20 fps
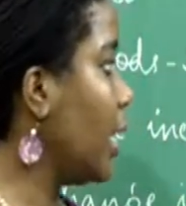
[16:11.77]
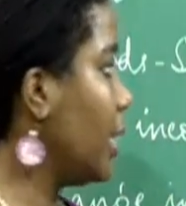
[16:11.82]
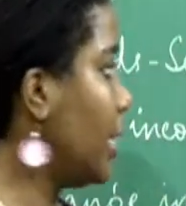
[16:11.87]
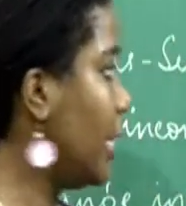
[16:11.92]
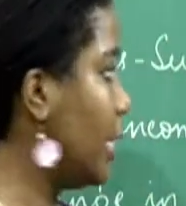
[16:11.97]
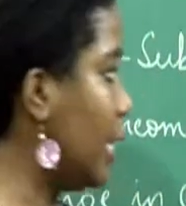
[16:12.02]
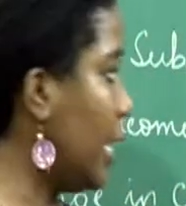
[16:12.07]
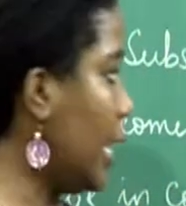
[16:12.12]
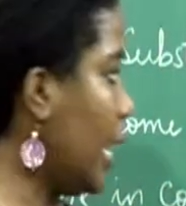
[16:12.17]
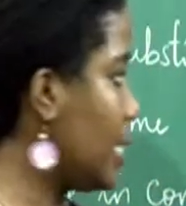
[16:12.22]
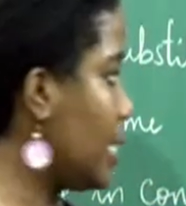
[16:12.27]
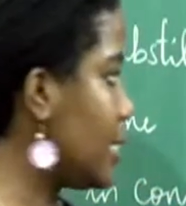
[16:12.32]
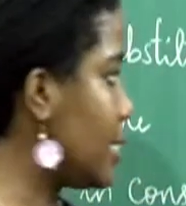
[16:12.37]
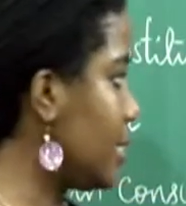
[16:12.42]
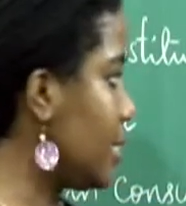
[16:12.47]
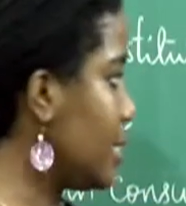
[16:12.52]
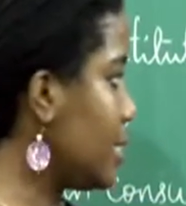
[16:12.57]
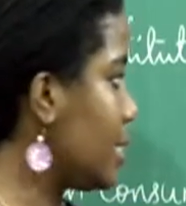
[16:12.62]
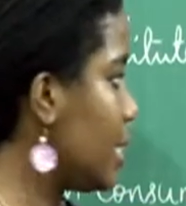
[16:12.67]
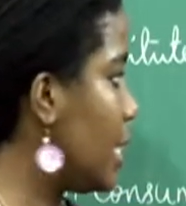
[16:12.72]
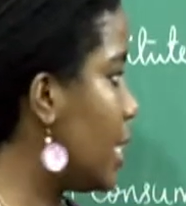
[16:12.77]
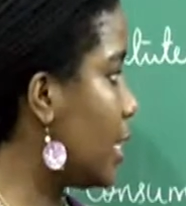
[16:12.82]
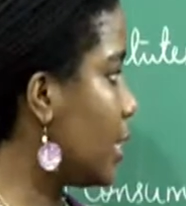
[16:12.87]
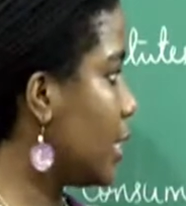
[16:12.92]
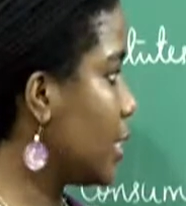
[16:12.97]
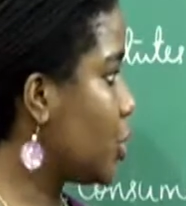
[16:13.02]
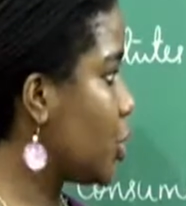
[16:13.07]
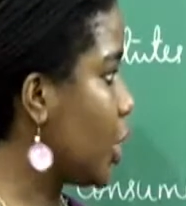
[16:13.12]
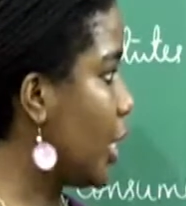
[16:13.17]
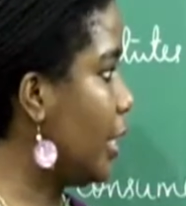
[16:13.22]
Then the last is
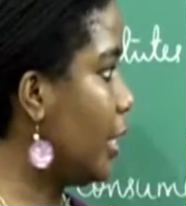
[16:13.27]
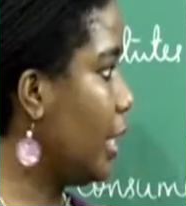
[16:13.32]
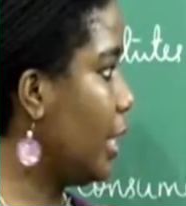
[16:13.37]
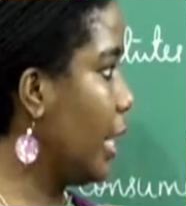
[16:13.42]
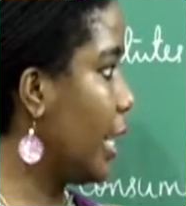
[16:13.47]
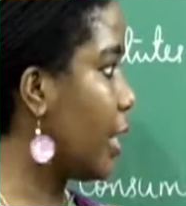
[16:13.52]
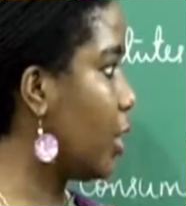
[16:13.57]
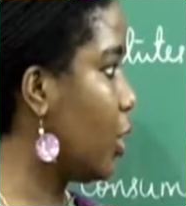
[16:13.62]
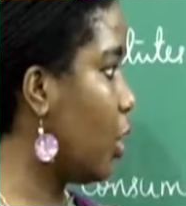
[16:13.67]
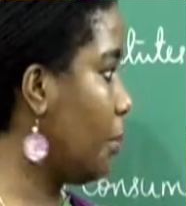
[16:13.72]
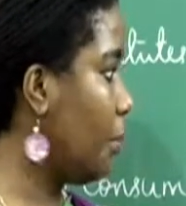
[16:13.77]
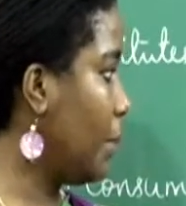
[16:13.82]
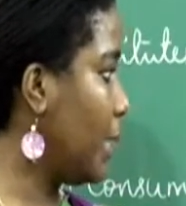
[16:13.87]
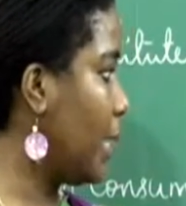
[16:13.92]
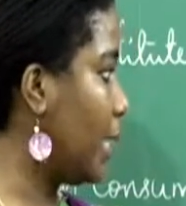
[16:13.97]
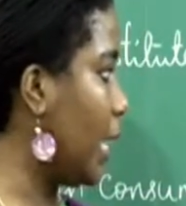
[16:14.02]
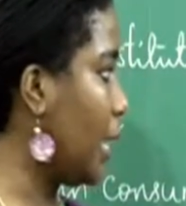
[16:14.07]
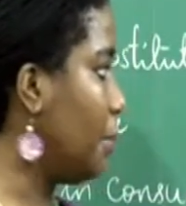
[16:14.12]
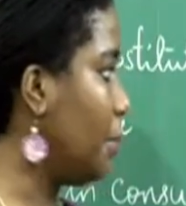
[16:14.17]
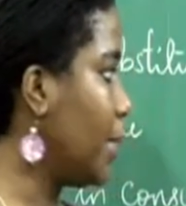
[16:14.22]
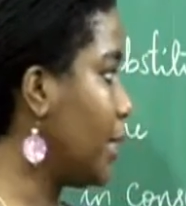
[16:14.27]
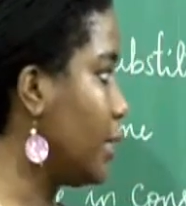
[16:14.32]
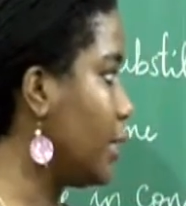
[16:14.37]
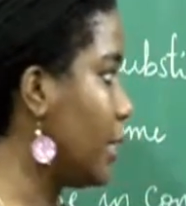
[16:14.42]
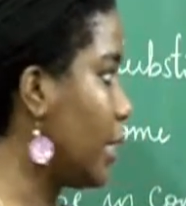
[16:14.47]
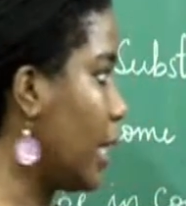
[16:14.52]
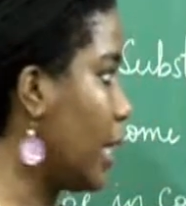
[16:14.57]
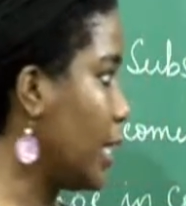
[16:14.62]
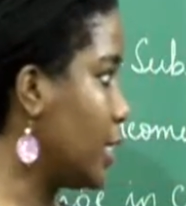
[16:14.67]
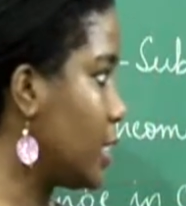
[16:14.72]
the general economic climate
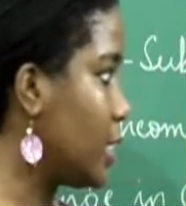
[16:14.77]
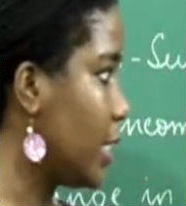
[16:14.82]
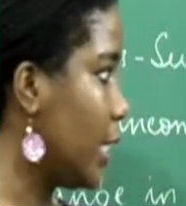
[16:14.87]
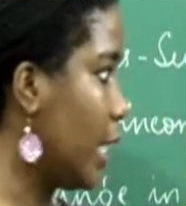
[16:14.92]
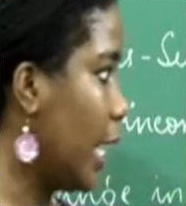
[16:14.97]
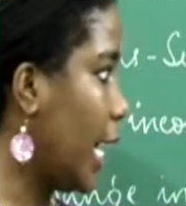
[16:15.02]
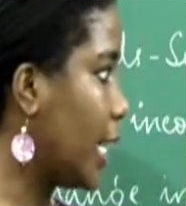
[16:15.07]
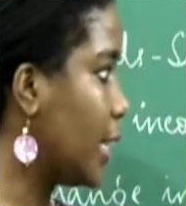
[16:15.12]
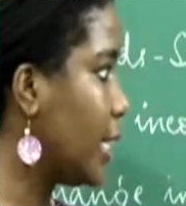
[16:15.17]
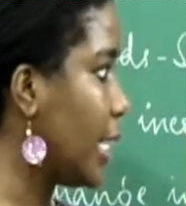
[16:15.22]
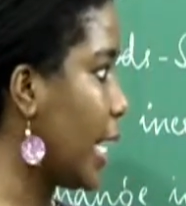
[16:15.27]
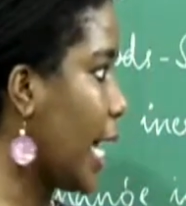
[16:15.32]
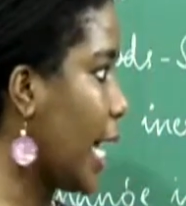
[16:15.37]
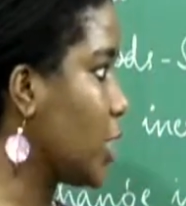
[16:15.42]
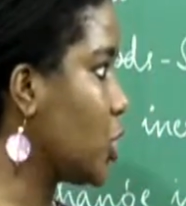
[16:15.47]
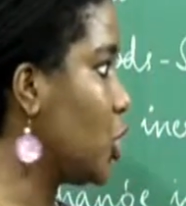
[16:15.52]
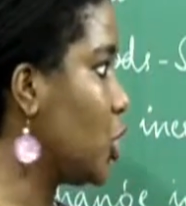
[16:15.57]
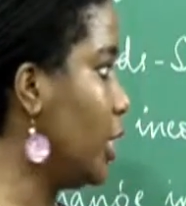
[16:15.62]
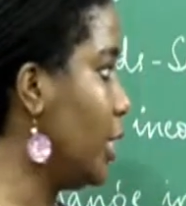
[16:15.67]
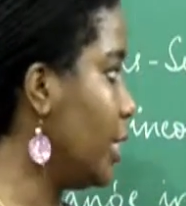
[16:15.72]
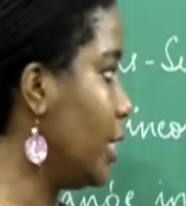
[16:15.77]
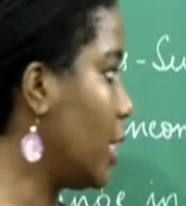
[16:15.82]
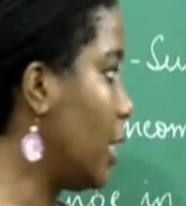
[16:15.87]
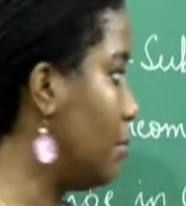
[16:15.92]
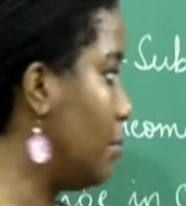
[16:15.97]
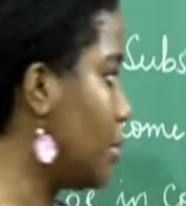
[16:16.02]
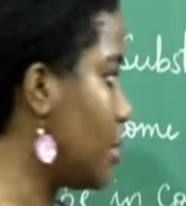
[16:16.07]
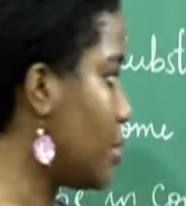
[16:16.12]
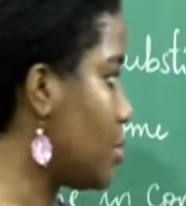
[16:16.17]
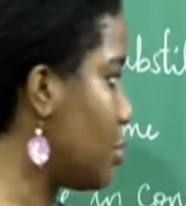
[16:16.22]
in the country and the national
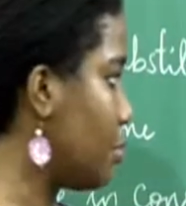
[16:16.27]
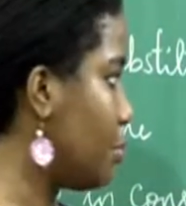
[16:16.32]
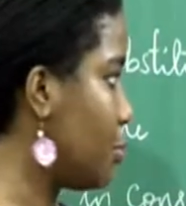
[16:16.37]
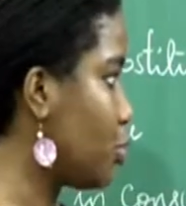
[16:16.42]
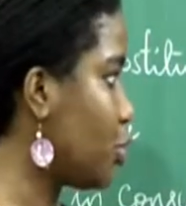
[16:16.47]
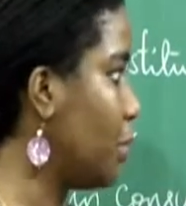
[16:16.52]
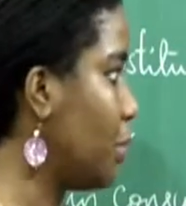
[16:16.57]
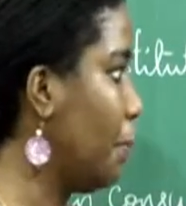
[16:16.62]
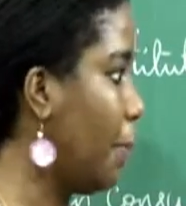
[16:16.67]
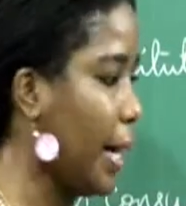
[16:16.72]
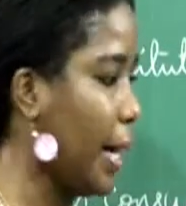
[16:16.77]
income distribution